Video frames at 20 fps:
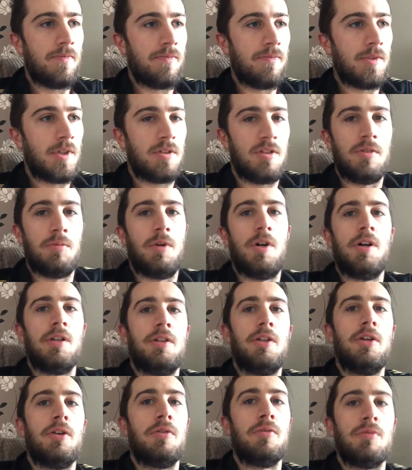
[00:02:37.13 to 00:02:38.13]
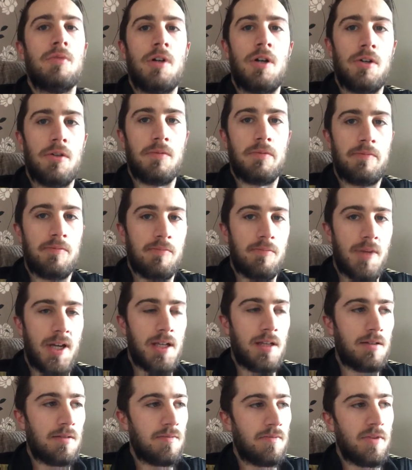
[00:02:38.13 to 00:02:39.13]
this is what I do. I
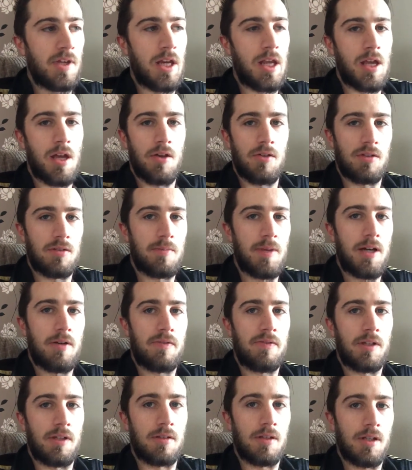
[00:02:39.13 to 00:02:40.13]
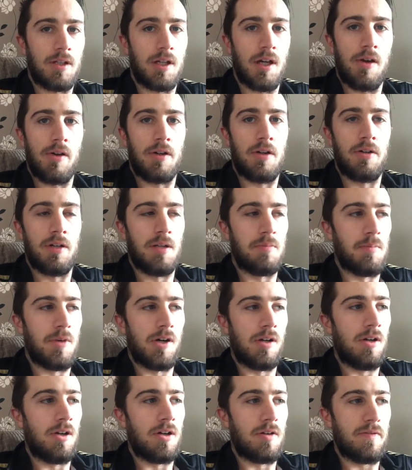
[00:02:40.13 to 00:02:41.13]
make videos about things that are going on in
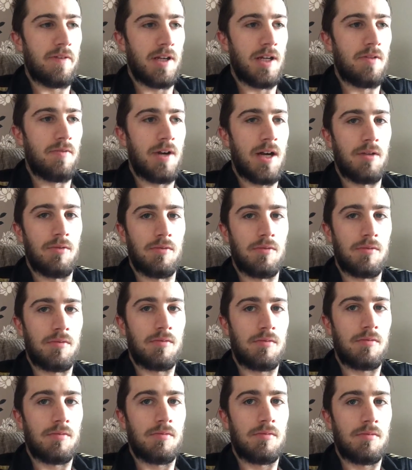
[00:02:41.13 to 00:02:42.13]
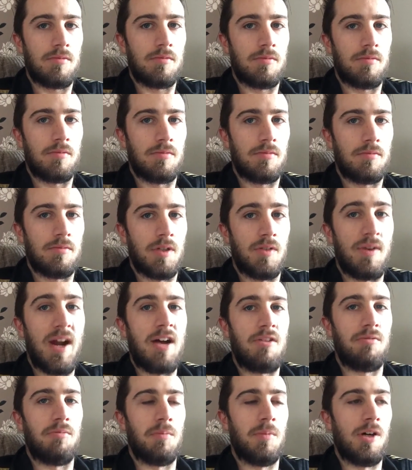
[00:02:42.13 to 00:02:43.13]
my life and
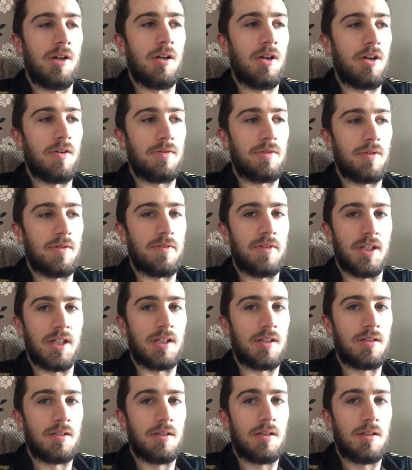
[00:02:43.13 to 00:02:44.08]
around my life, sort of thing.